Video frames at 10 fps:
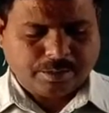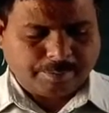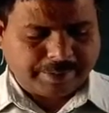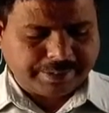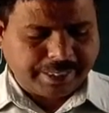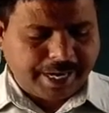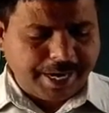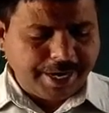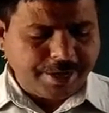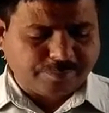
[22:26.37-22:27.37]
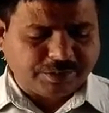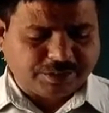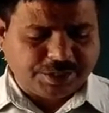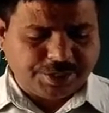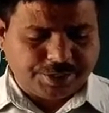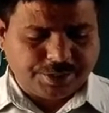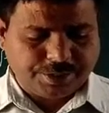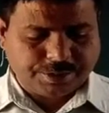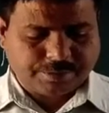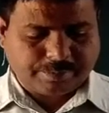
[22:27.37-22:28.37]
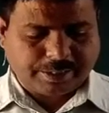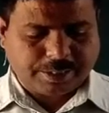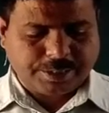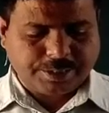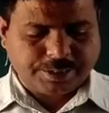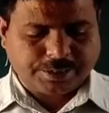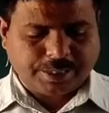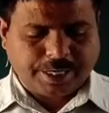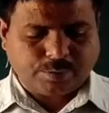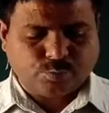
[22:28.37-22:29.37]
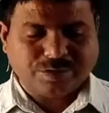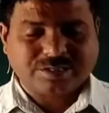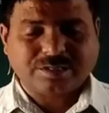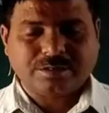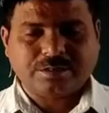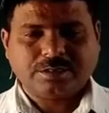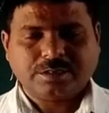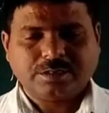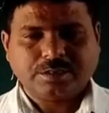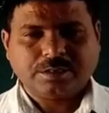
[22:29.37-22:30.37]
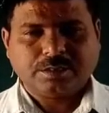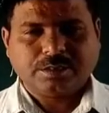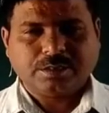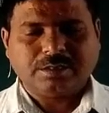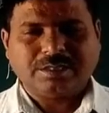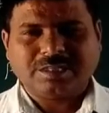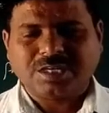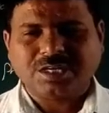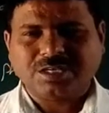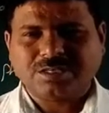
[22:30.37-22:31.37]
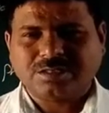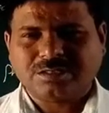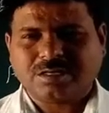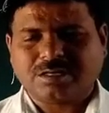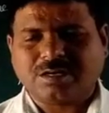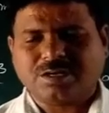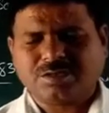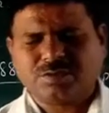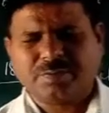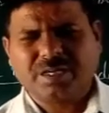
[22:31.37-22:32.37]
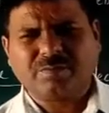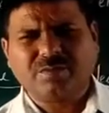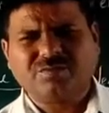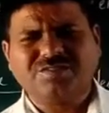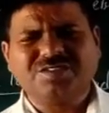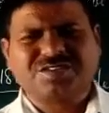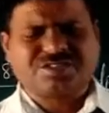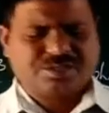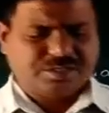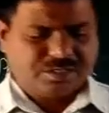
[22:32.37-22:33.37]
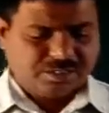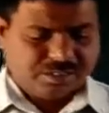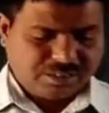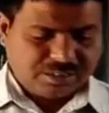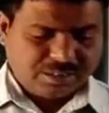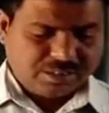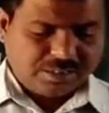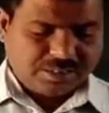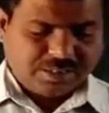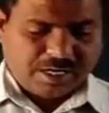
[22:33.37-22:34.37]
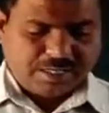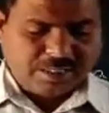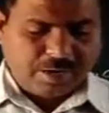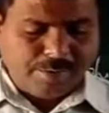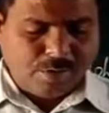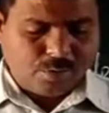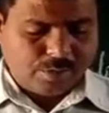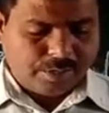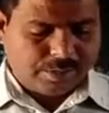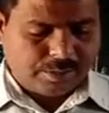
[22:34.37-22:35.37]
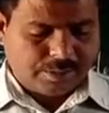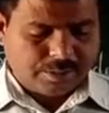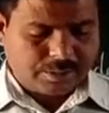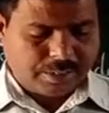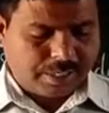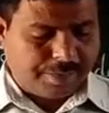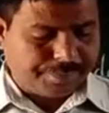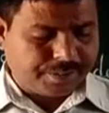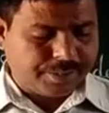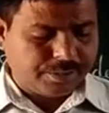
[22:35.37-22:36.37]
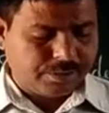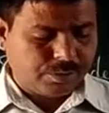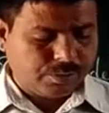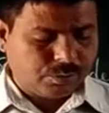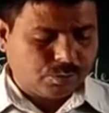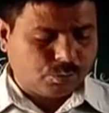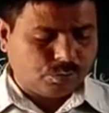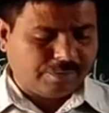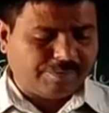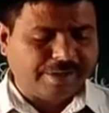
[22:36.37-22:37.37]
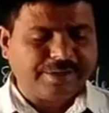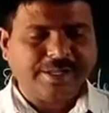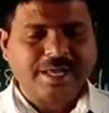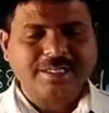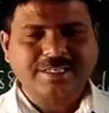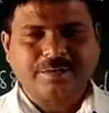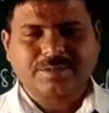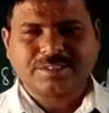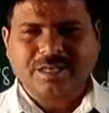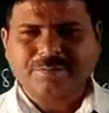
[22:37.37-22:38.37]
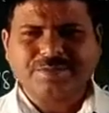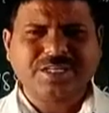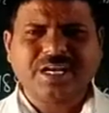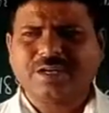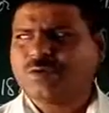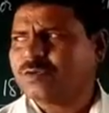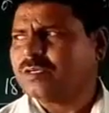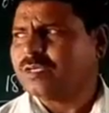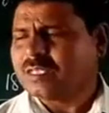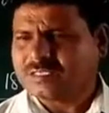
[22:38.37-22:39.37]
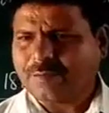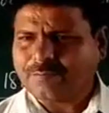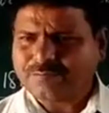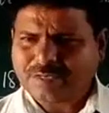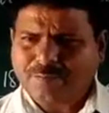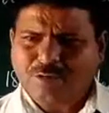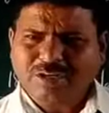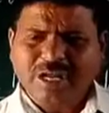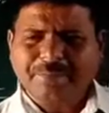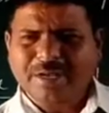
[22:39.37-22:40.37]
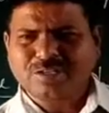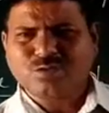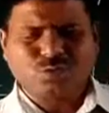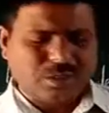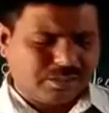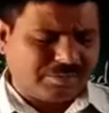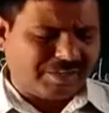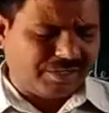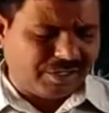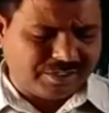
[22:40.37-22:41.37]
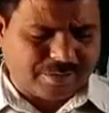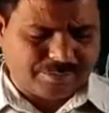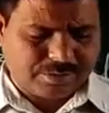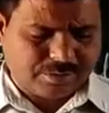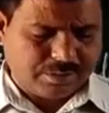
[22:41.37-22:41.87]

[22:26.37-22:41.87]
By the end of the 3 years, my condition had worsened. In the 3 years, her condition became the worst. I somehow scraped through the final exams. Something I wrote. Somewhat I passed through the final exams.